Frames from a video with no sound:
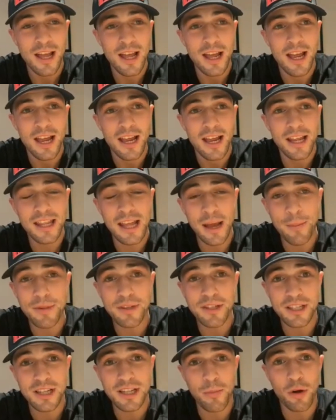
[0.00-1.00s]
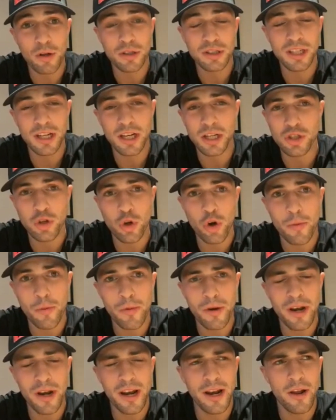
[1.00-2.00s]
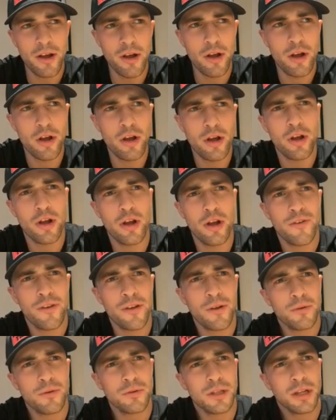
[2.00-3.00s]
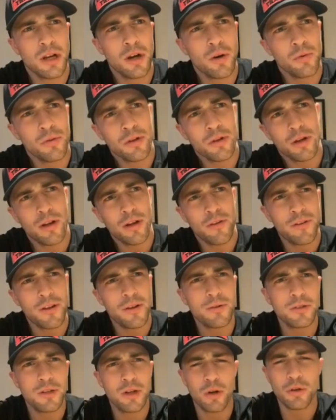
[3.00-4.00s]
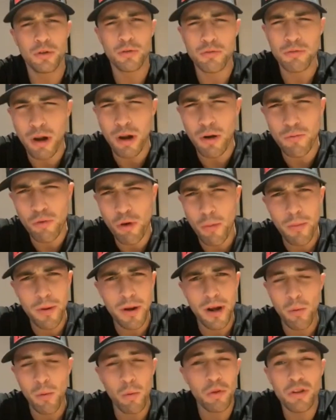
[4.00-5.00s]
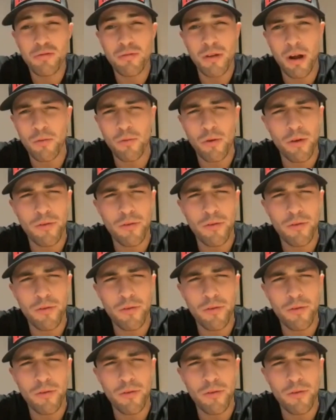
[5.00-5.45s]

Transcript: in the amateurs, I boxed in a tournament in I think it was called the round robin. I won the round.